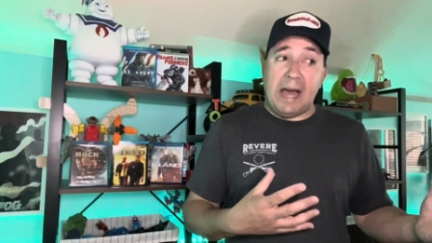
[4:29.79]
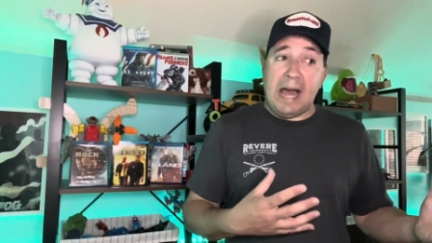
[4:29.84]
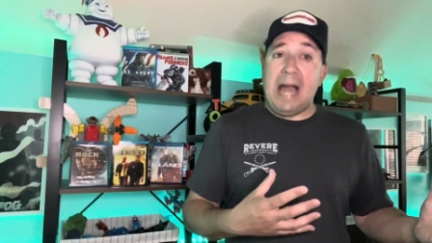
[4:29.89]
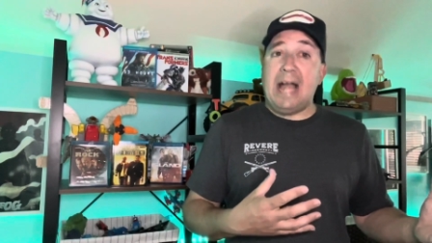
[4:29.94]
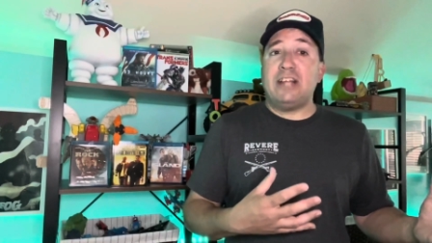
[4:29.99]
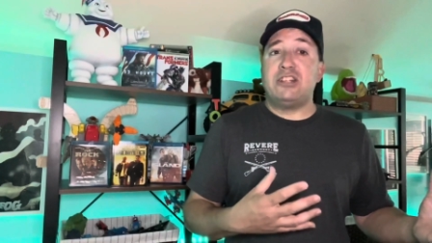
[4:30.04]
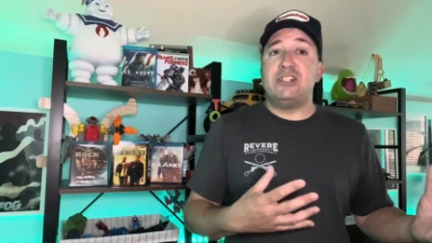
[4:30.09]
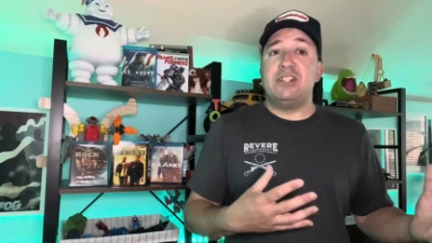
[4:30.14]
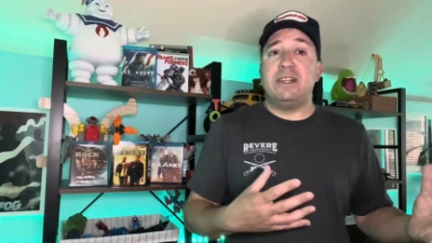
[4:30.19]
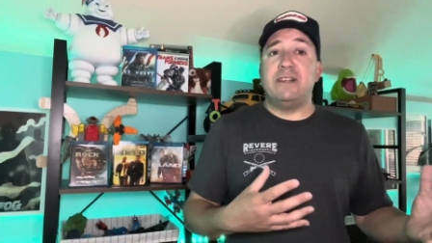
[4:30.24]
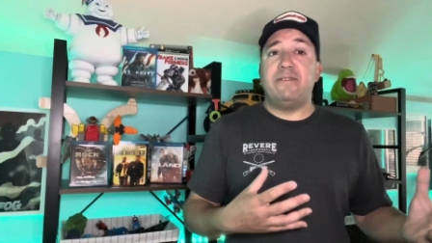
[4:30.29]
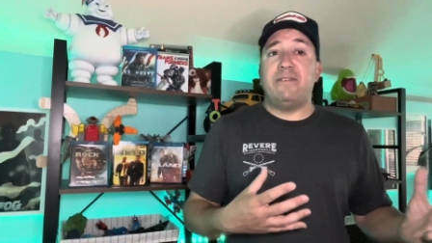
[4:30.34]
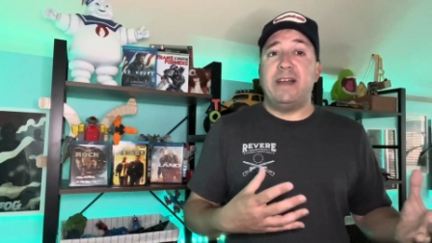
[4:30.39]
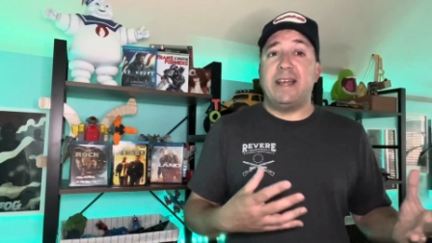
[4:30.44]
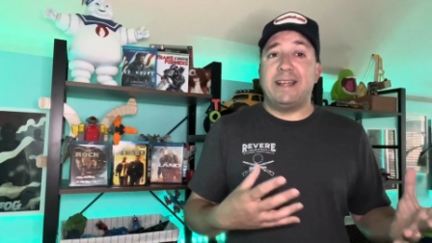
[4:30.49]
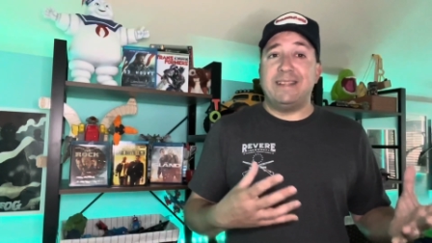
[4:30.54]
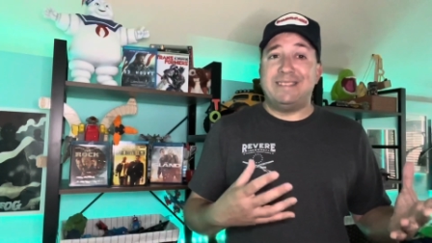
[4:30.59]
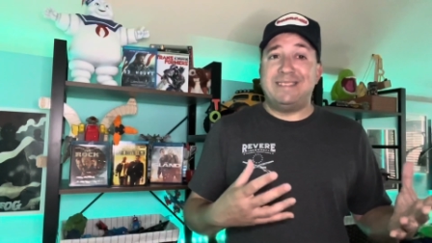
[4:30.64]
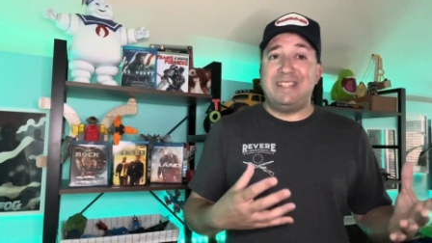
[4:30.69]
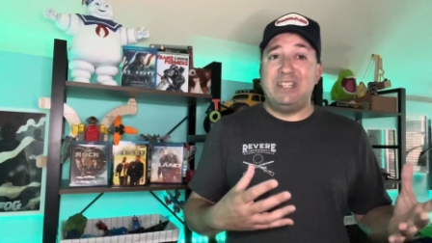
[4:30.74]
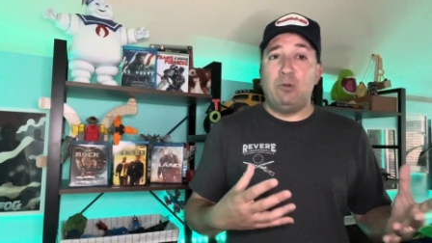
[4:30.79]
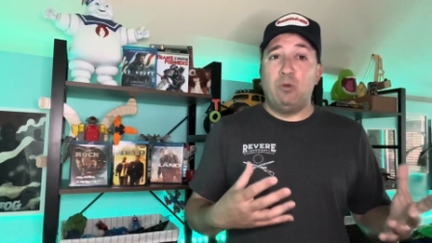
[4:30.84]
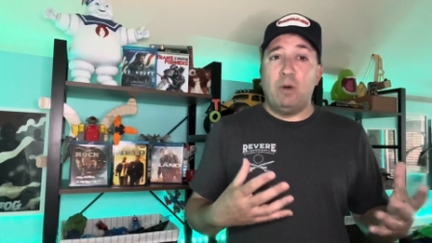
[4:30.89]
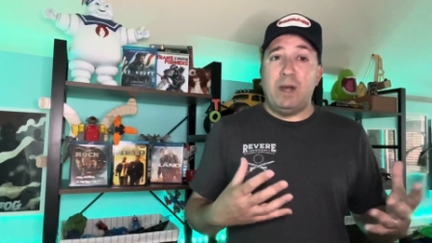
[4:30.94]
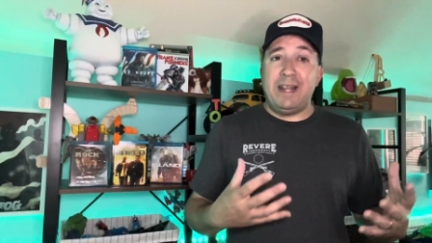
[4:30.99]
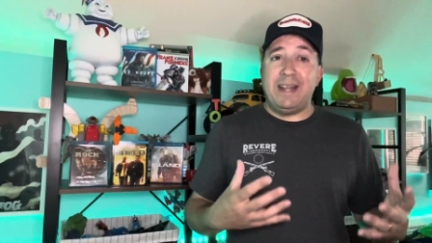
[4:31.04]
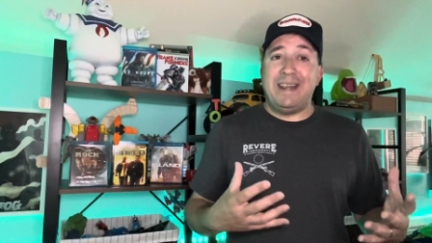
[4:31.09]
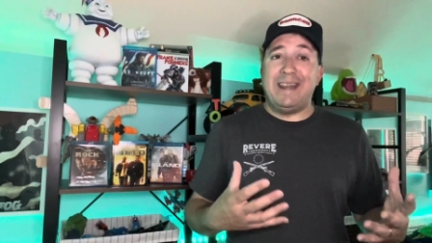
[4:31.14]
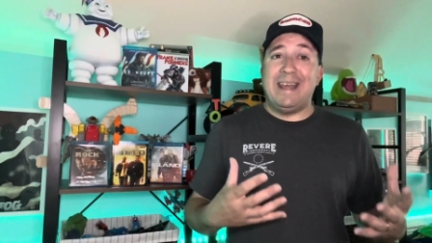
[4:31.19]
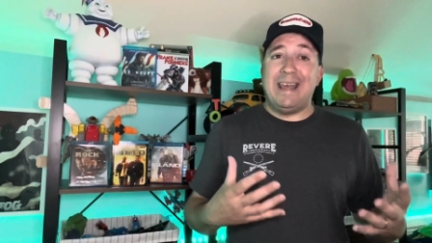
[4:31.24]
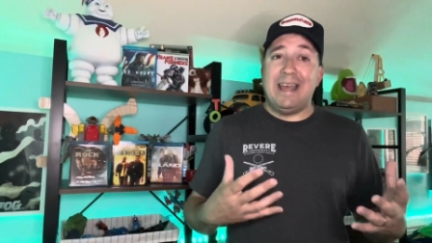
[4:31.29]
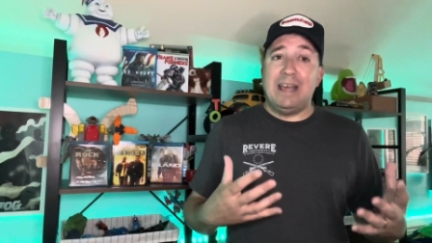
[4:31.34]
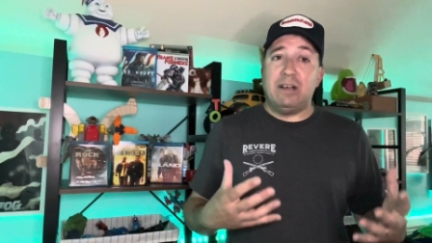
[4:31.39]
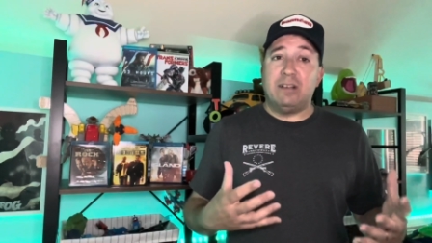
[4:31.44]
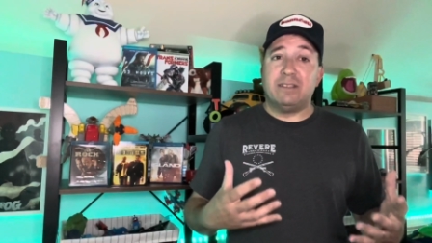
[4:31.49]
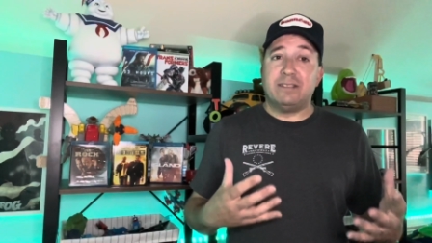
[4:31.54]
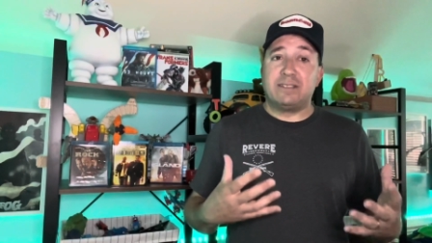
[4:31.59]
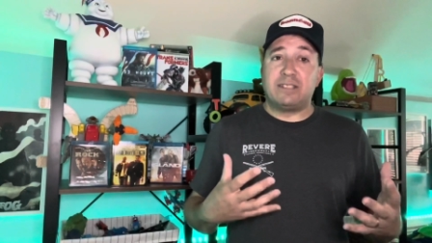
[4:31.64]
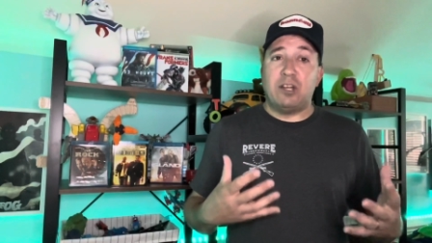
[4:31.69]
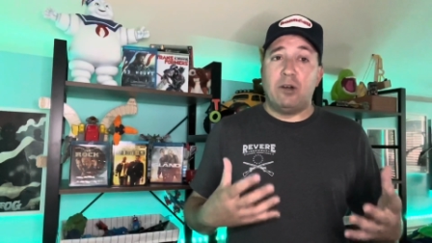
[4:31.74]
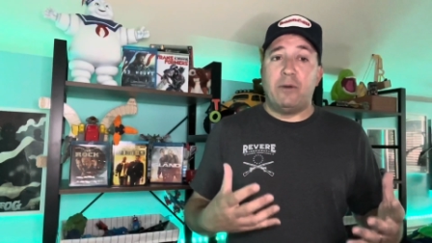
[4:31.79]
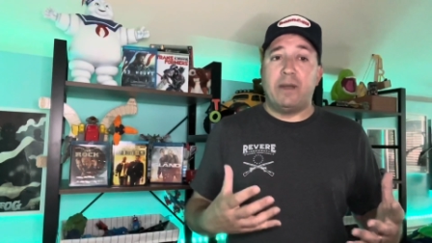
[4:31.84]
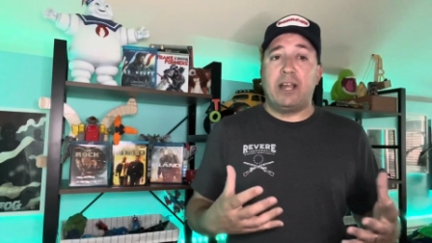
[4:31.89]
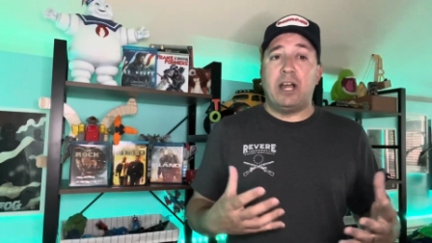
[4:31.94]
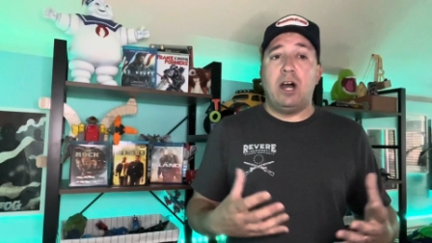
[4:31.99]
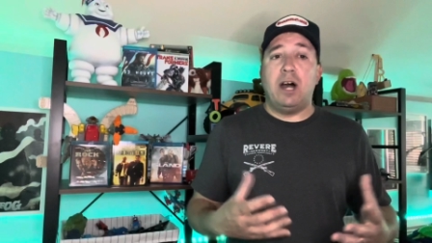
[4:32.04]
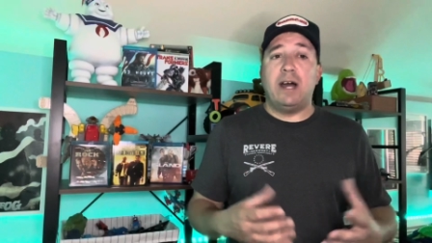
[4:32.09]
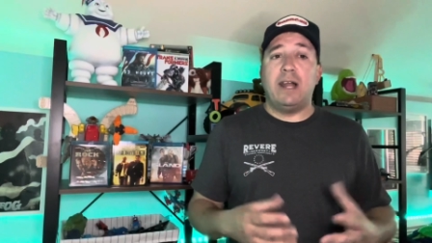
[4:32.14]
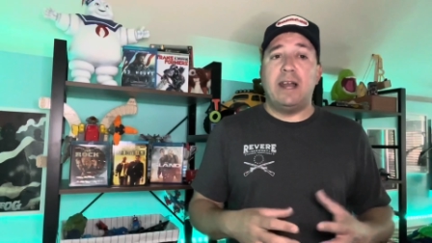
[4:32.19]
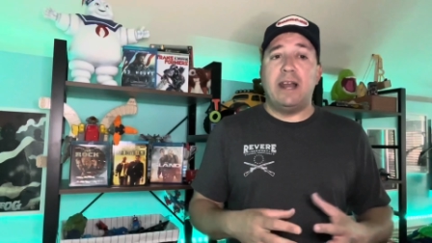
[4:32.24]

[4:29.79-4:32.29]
action if I could see what in the hell is going on.